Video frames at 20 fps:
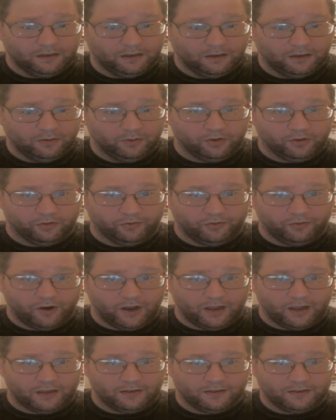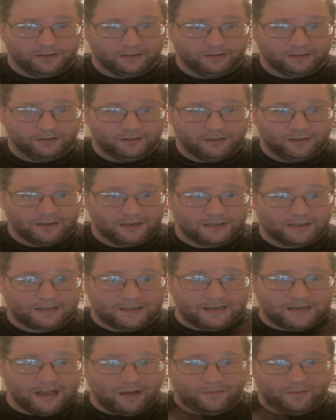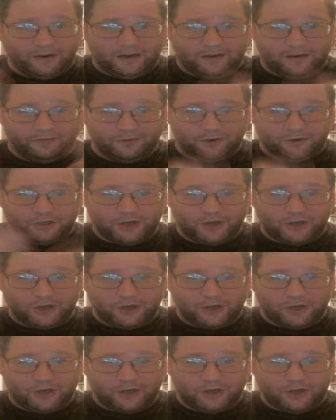with your friends. See how many different